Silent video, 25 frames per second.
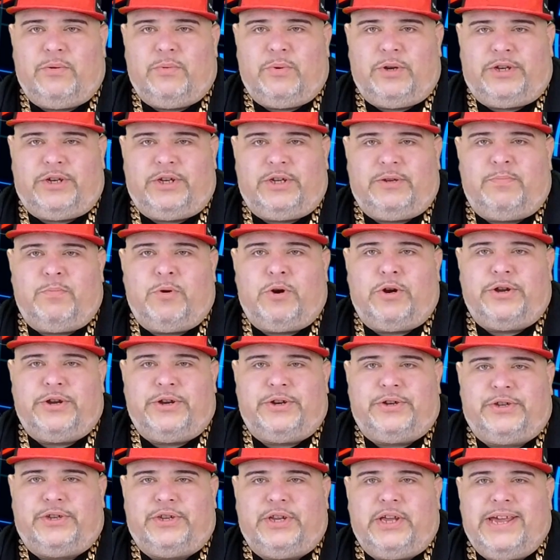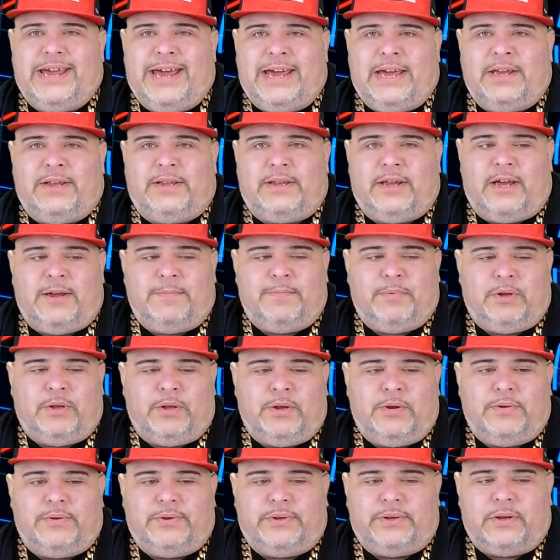which is more your CA type
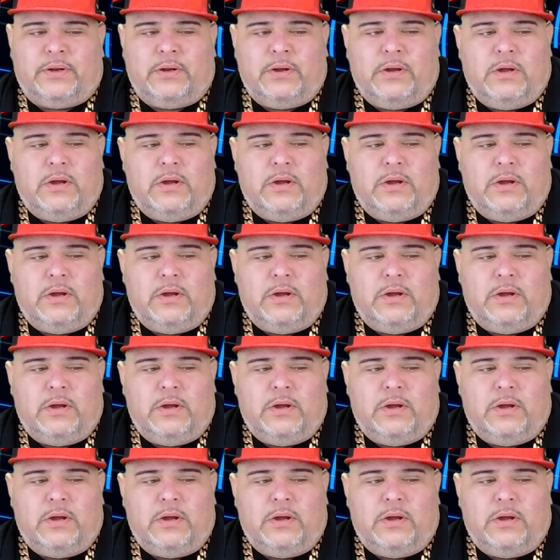glues.